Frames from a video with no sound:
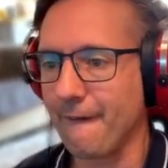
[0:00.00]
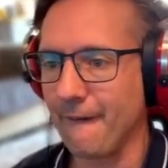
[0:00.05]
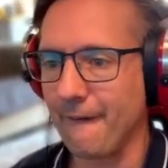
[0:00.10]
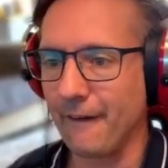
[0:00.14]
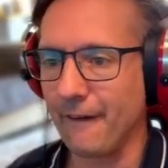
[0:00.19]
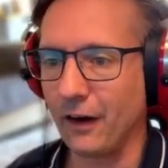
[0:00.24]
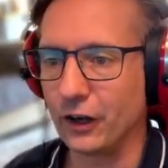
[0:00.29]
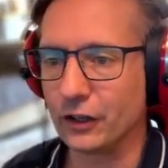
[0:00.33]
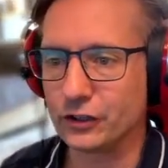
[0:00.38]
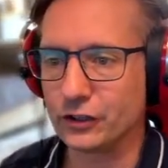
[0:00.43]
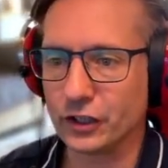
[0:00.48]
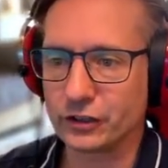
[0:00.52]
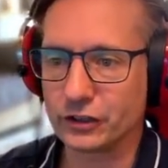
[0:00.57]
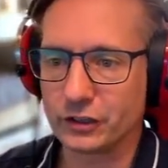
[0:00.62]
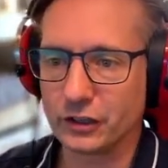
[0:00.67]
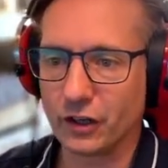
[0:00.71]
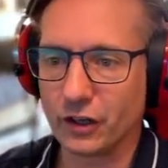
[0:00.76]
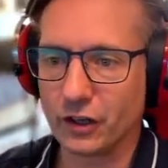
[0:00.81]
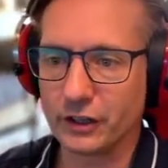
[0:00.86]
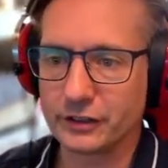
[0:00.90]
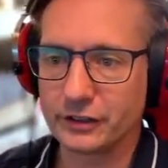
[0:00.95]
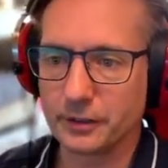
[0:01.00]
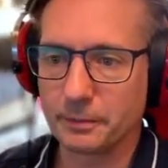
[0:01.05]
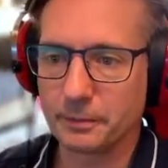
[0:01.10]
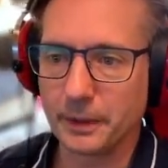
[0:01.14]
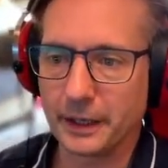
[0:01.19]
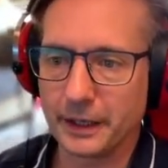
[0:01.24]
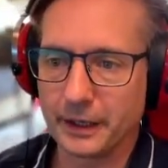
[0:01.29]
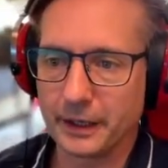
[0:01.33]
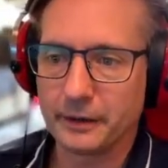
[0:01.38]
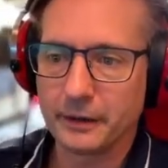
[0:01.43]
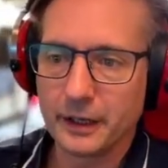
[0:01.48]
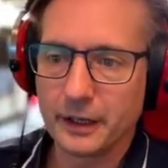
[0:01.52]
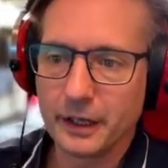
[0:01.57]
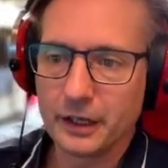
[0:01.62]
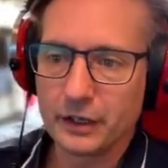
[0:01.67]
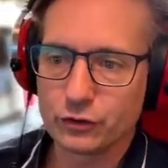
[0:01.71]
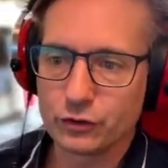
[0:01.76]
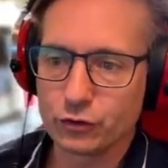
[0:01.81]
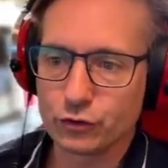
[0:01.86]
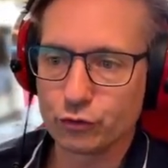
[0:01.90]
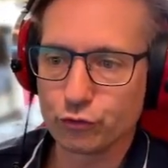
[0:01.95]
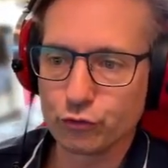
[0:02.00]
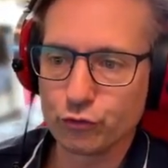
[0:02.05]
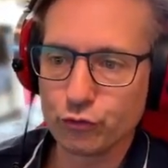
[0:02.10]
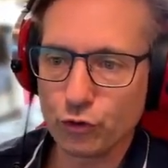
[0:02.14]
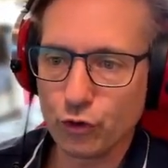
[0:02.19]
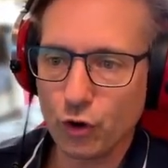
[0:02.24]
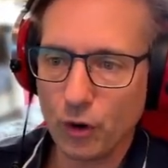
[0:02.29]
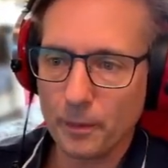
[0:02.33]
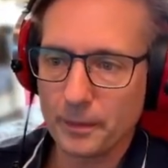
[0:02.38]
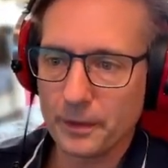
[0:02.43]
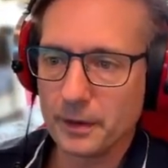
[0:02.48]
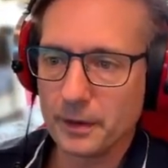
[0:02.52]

I just like to drop the